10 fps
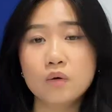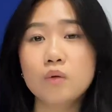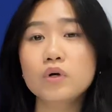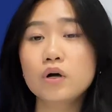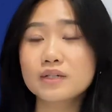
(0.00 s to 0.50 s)

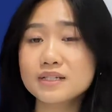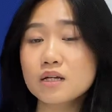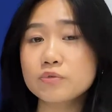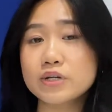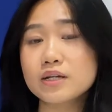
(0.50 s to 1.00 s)
While we're on the
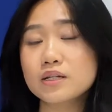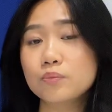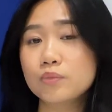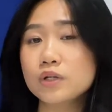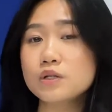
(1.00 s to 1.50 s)
subject,
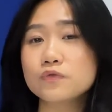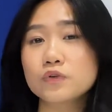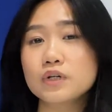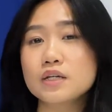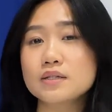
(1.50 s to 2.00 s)
British
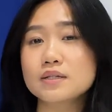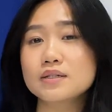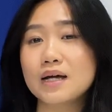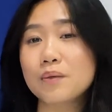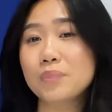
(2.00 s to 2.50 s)
food
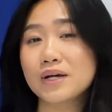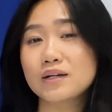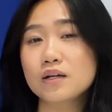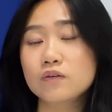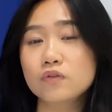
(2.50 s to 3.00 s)
isn't that bad.
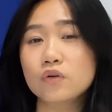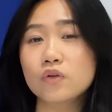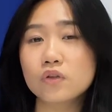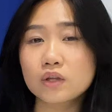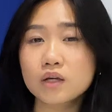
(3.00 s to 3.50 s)
If you
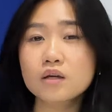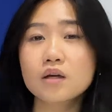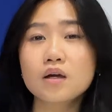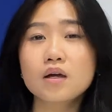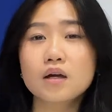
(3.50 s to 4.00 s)
think
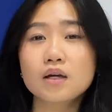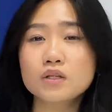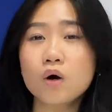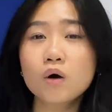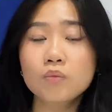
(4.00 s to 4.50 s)

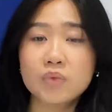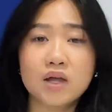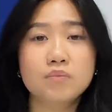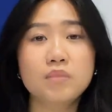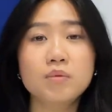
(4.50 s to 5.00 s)
it's all
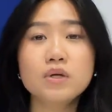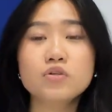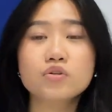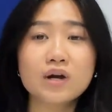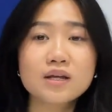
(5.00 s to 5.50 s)
bland, maybe
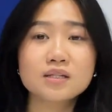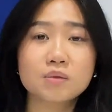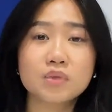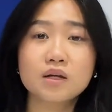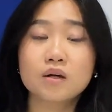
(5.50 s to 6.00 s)
try
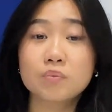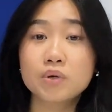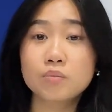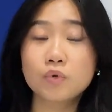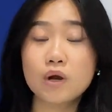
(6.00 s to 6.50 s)
something a
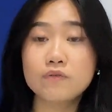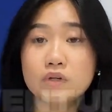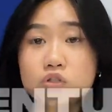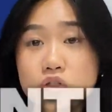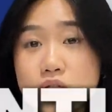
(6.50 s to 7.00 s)
bit more
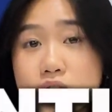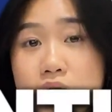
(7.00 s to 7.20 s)
adventurous